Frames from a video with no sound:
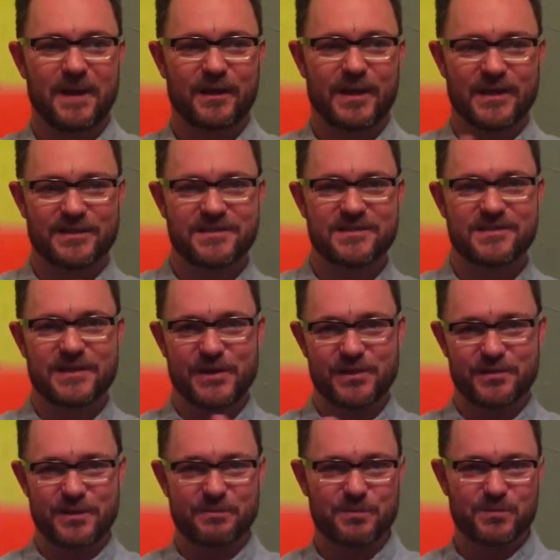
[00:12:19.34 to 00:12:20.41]
can
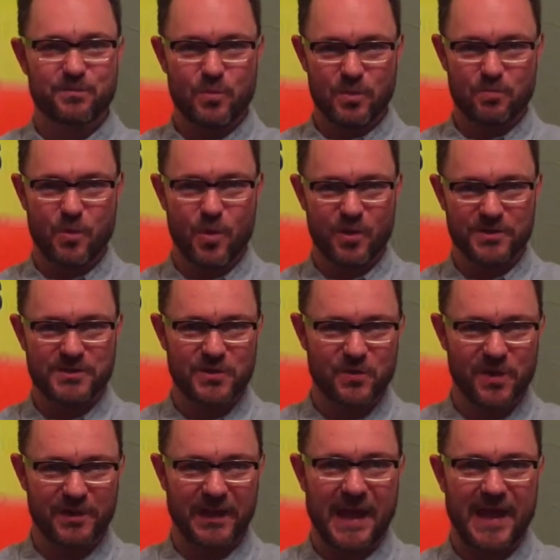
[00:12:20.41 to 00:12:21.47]
steer them more into
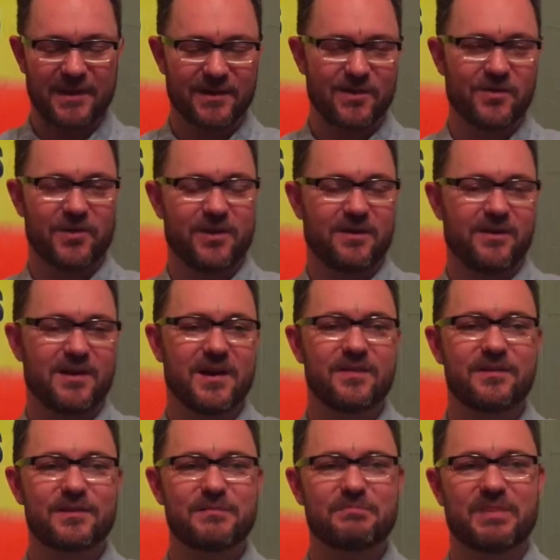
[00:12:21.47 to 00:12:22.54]
one category or
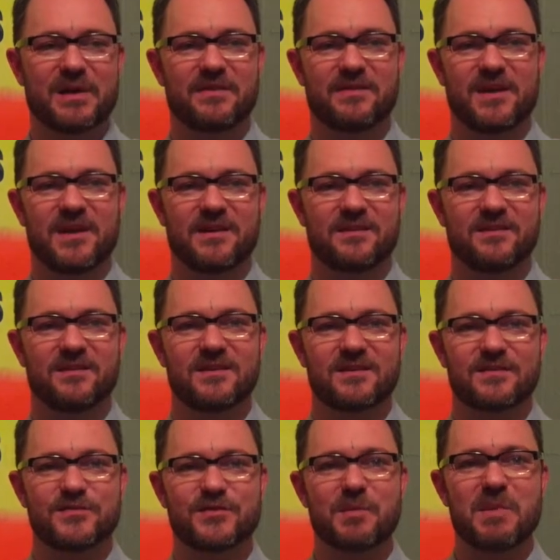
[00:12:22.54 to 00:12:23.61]
another, but then
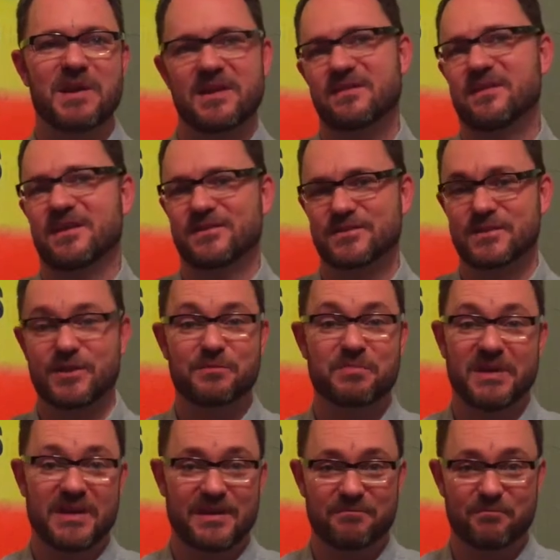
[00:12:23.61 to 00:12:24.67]
so many things could
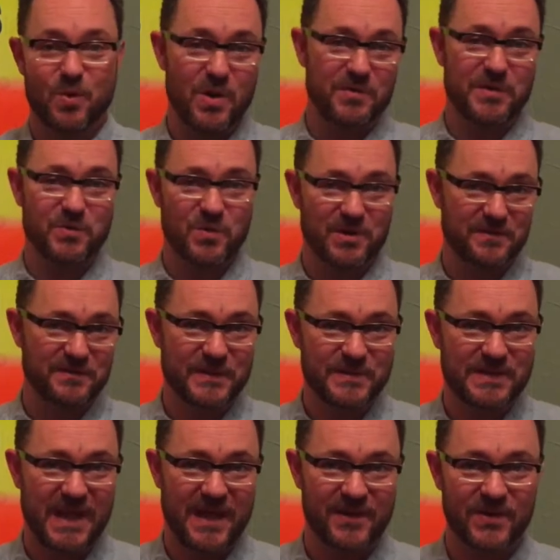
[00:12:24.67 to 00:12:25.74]
be more than one of
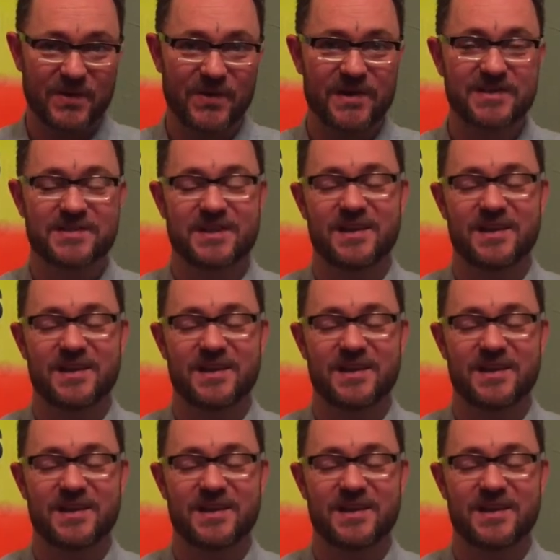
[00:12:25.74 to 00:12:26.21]
those categories.